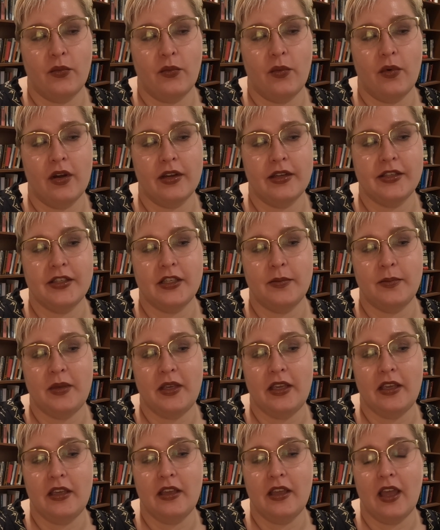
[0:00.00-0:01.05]
works to
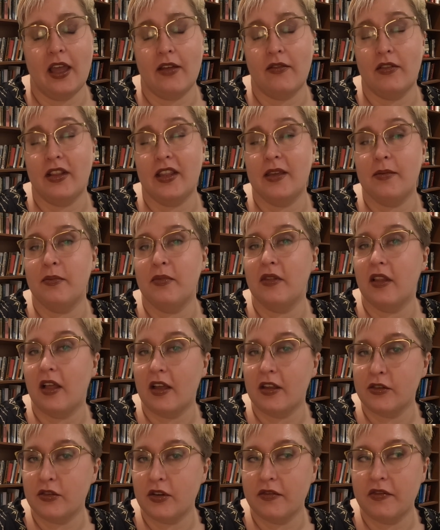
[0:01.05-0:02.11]
be heavily
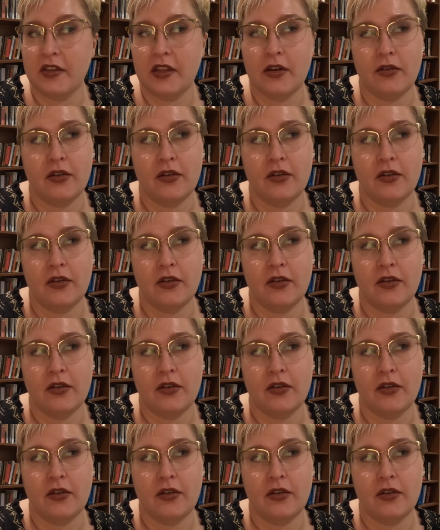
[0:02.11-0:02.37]
plot-driven